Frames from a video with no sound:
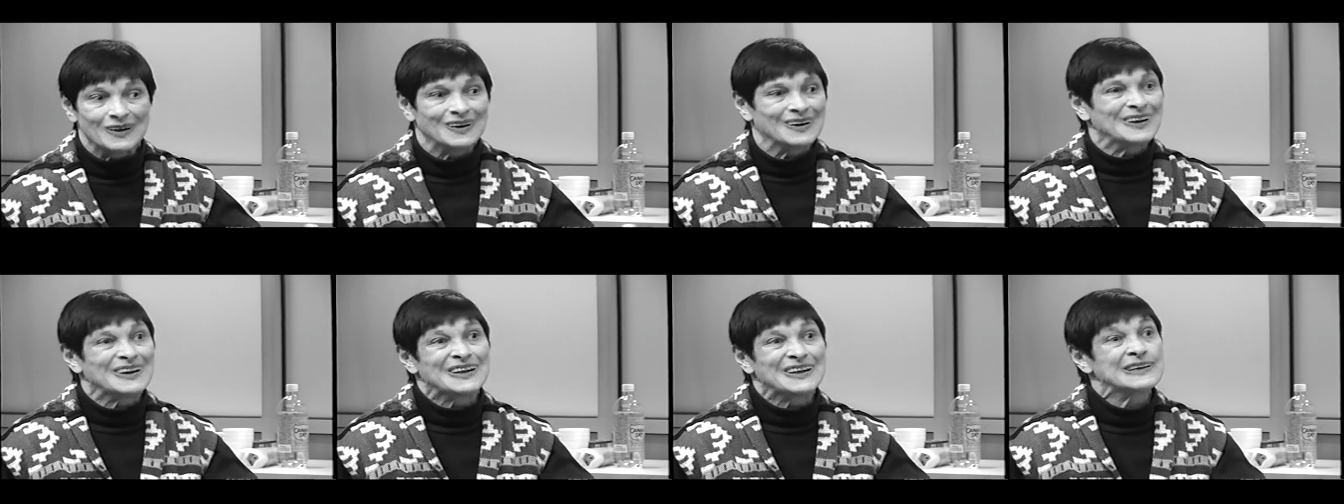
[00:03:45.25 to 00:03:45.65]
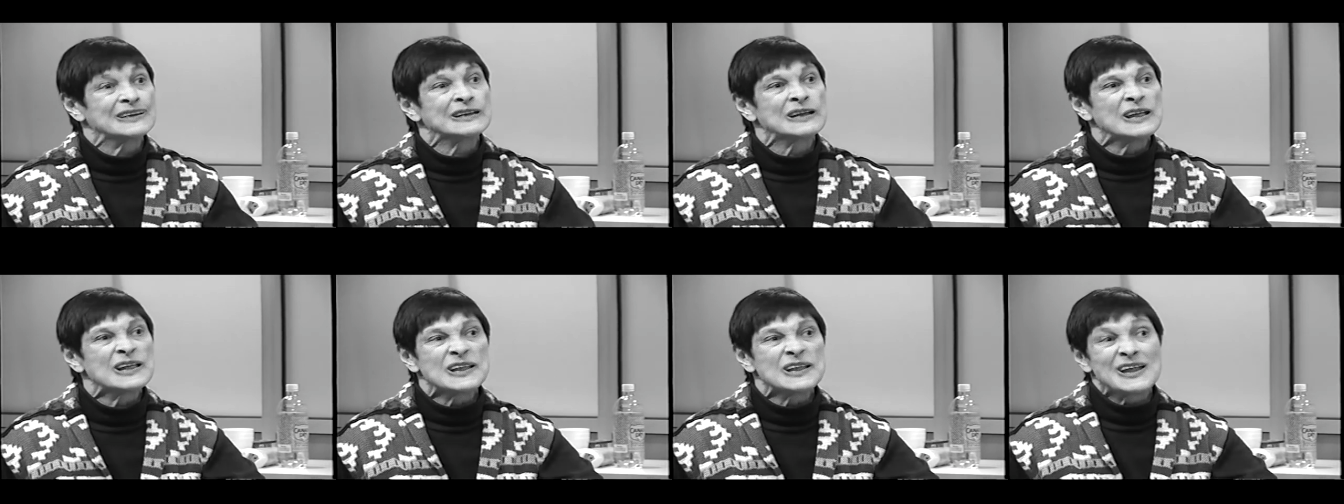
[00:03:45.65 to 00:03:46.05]
I,
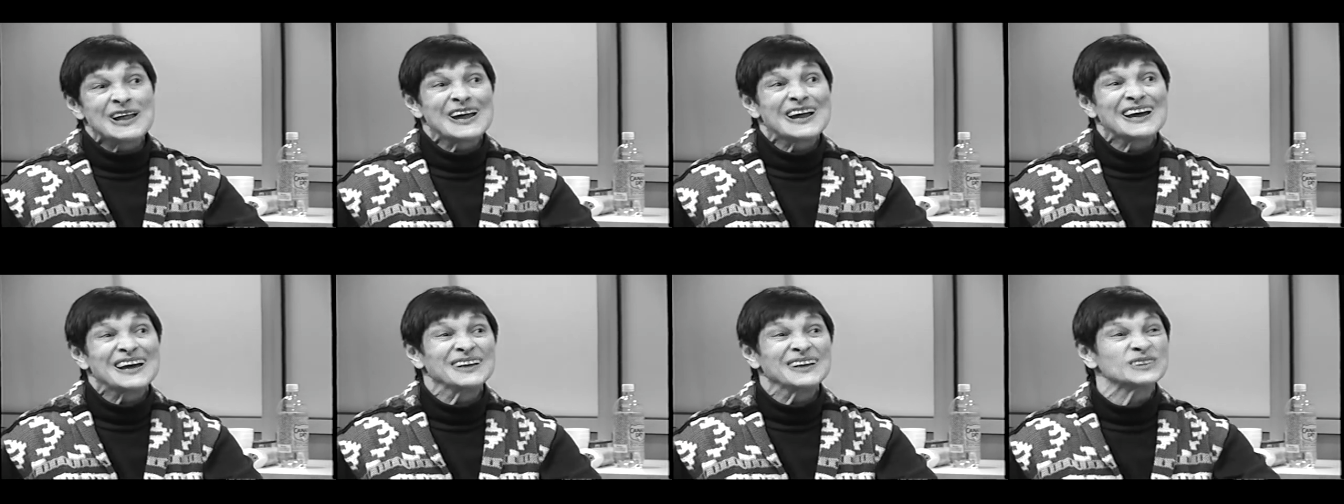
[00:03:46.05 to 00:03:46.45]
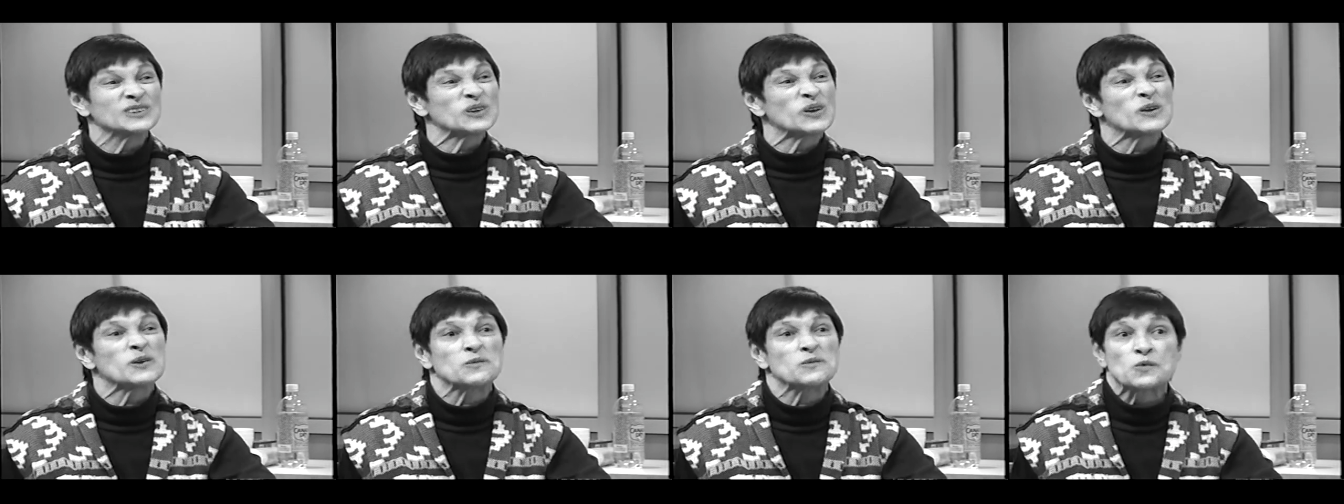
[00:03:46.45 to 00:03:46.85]
I
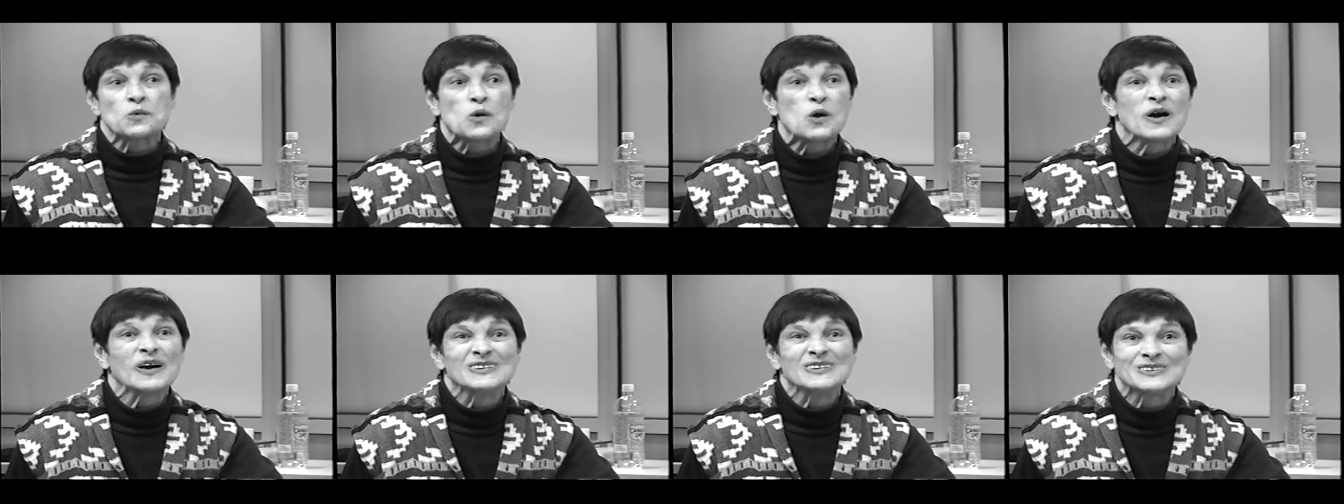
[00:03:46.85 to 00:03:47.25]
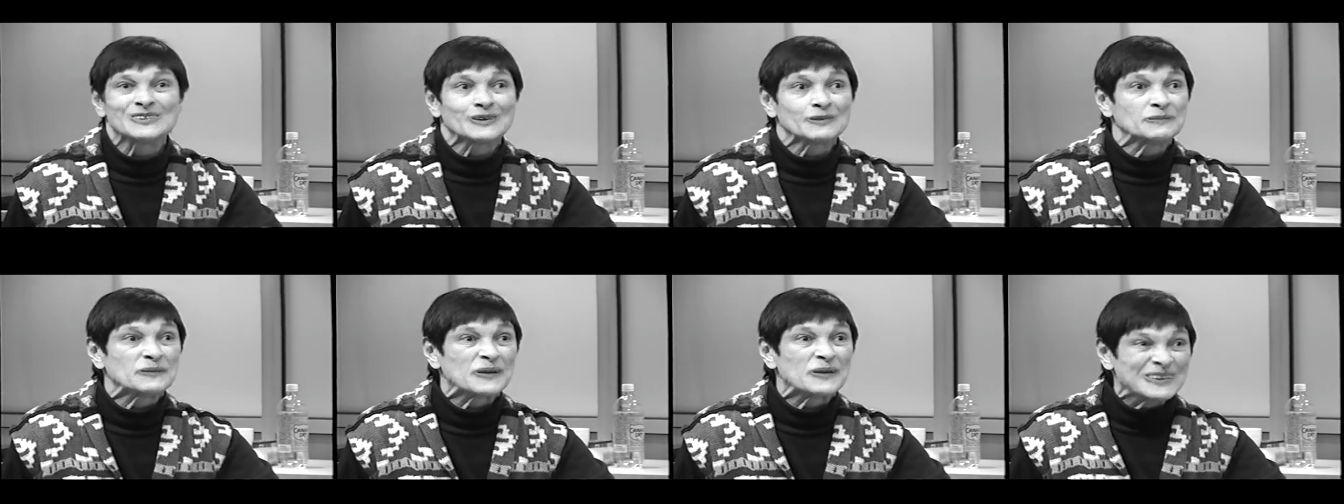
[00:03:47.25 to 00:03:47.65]
sort of want to
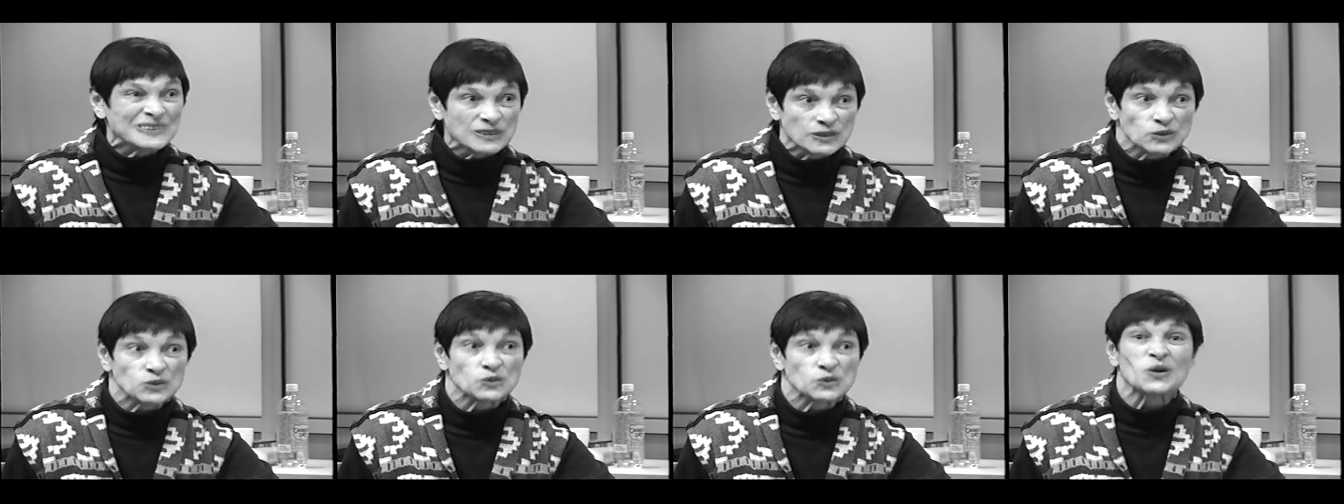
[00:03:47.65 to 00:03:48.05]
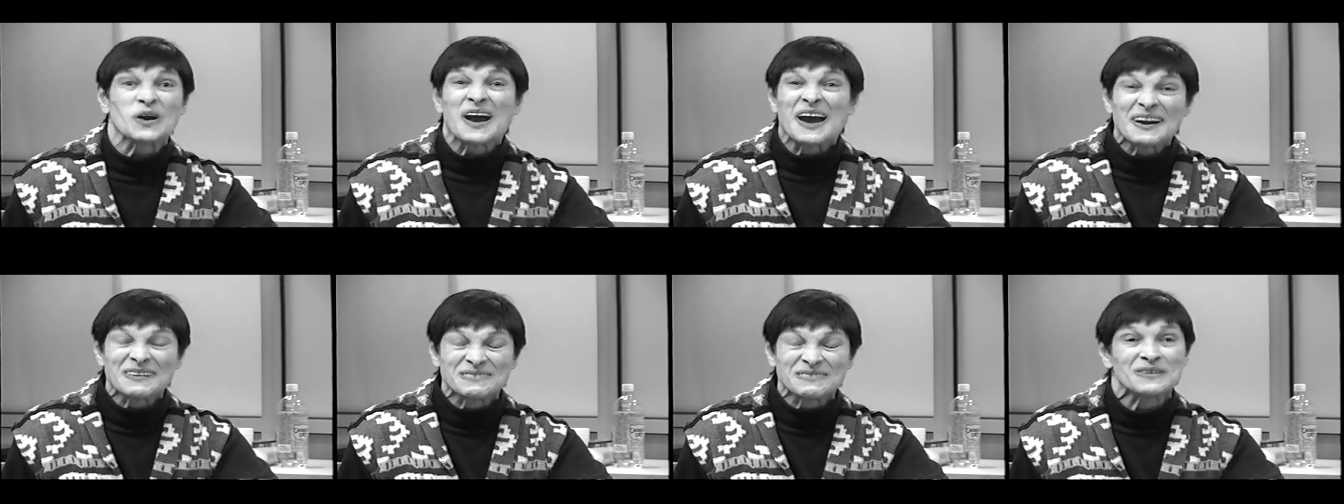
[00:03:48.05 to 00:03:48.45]
make sure
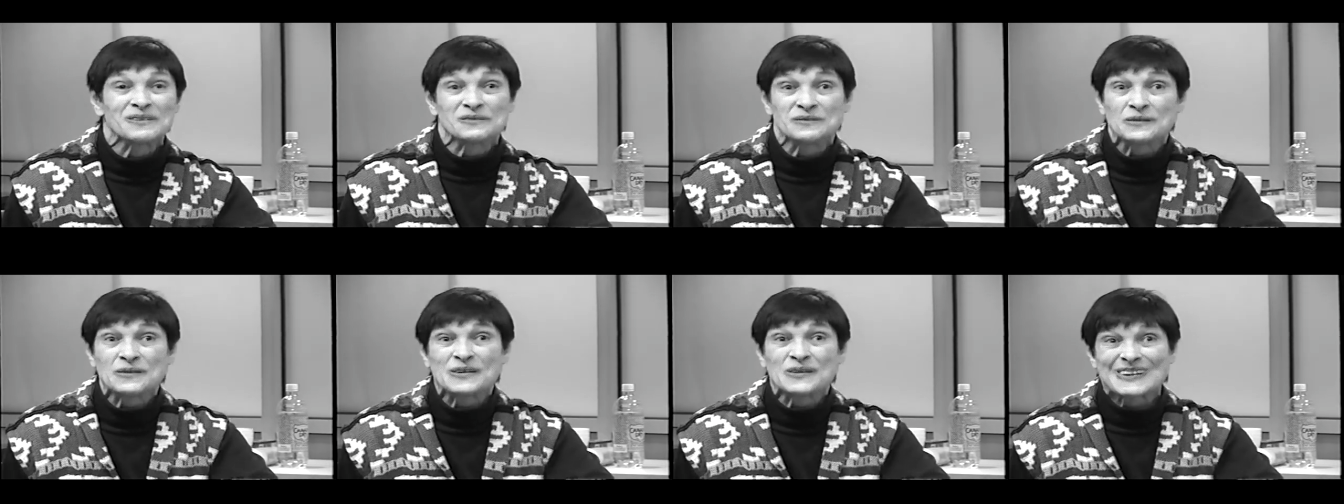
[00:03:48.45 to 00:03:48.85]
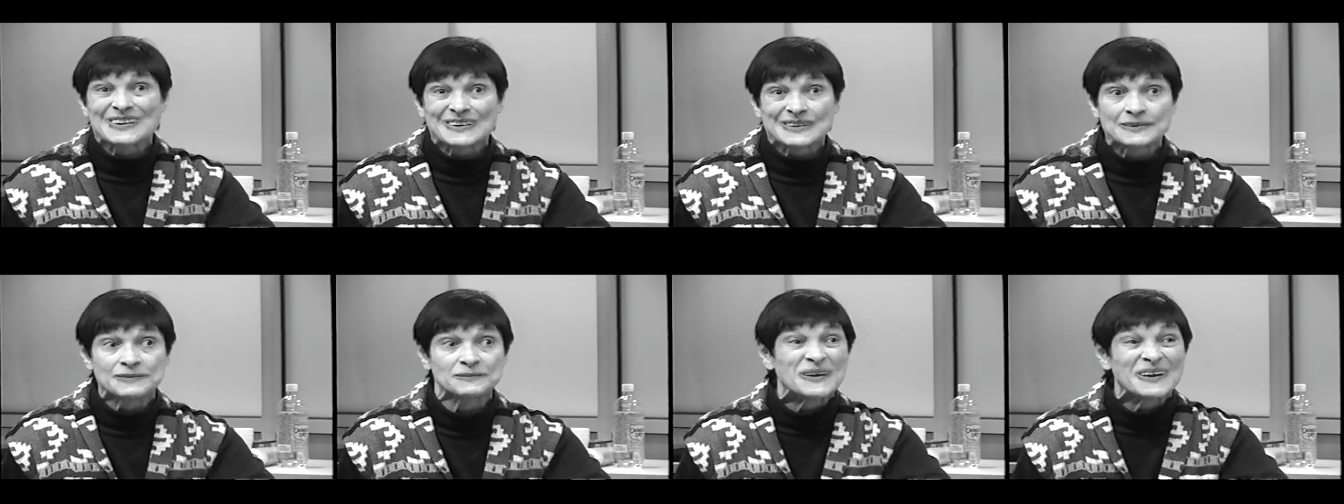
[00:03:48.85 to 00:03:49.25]
I'm really
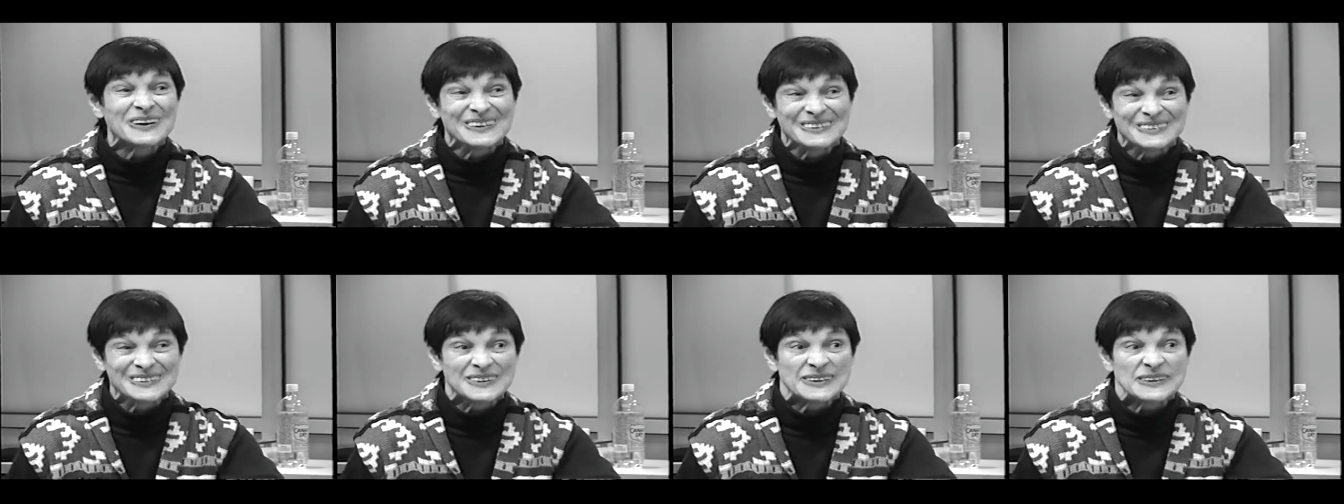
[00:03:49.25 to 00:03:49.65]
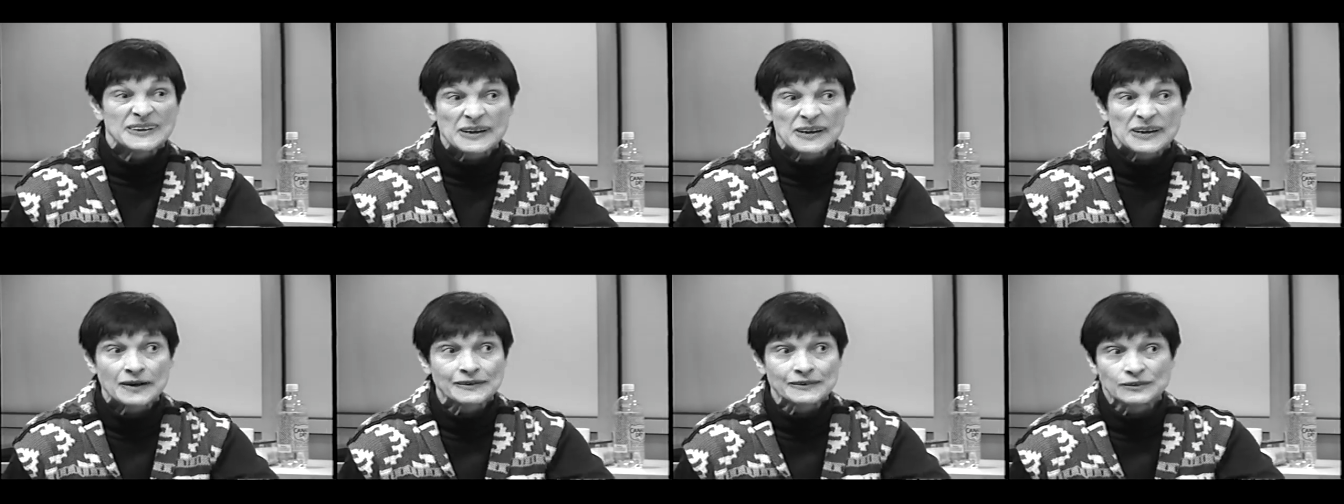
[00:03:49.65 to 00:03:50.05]
committed to the
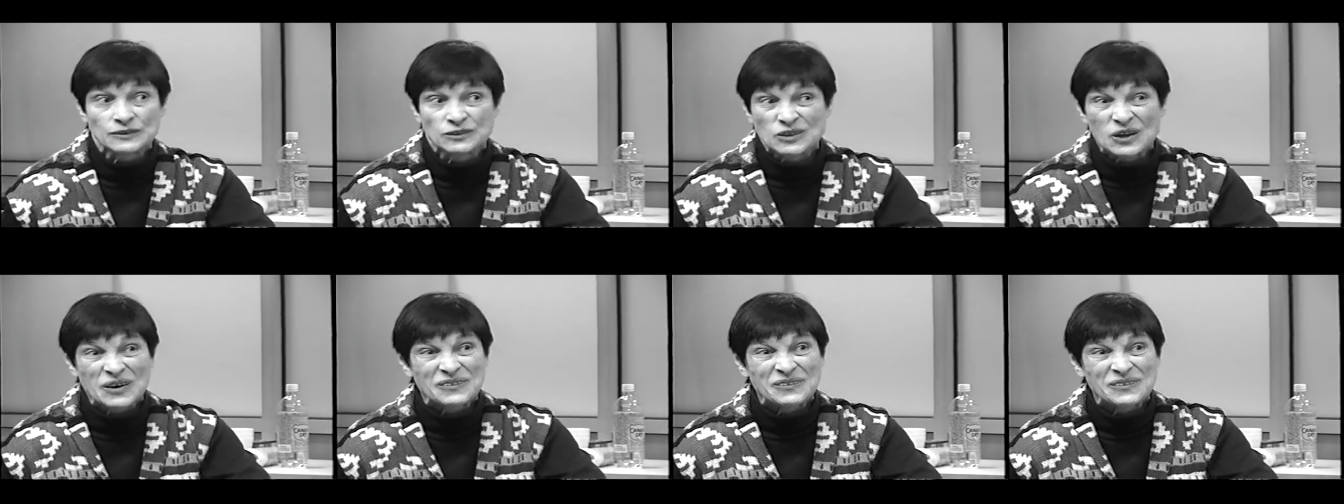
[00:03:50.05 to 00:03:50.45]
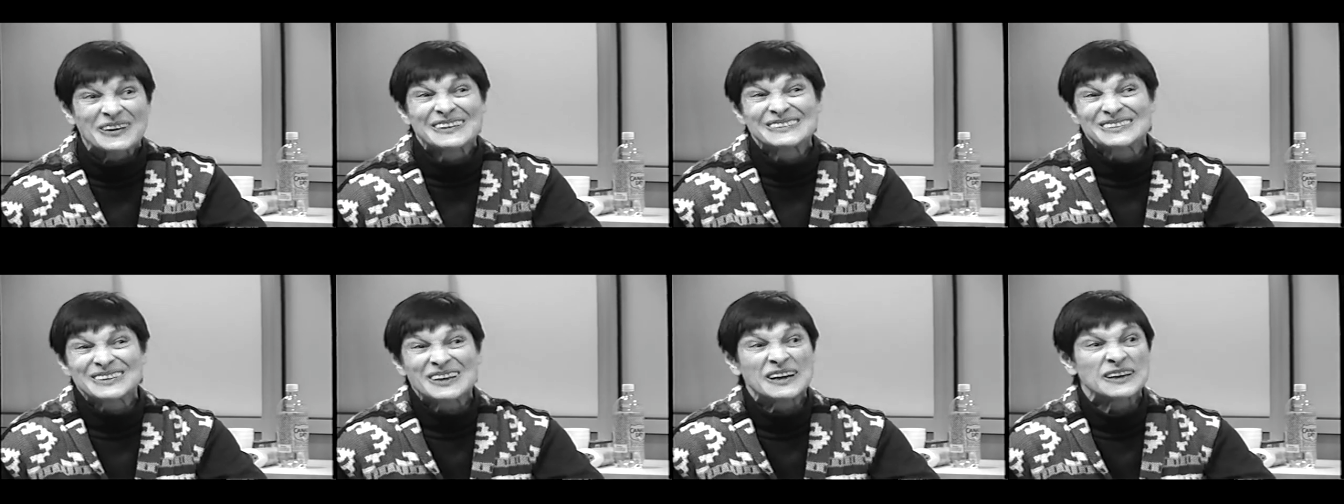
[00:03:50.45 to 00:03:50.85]
younger
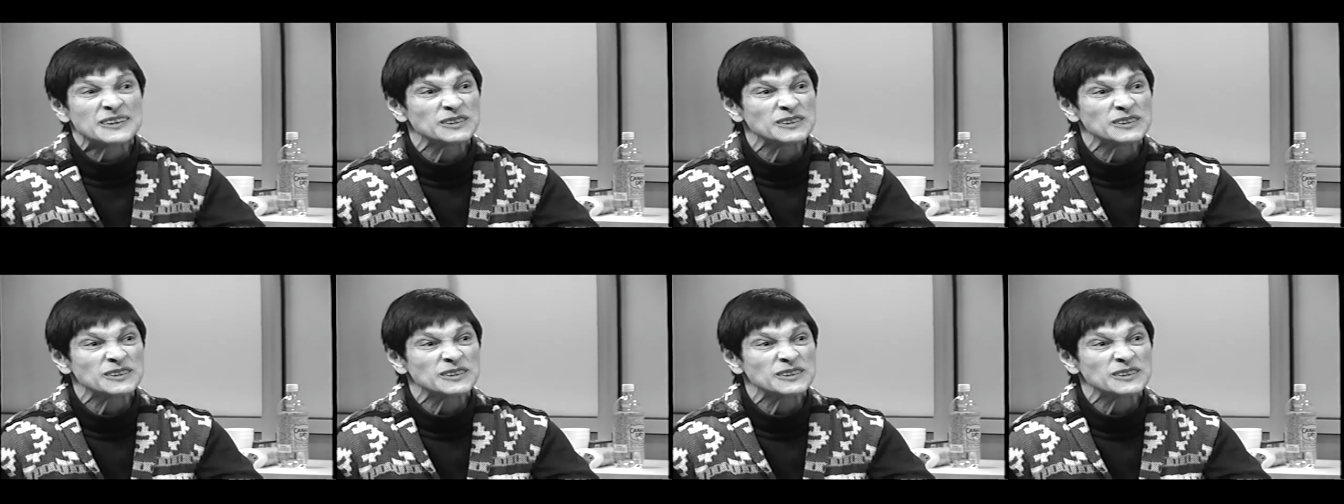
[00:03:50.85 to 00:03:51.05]
generation. I,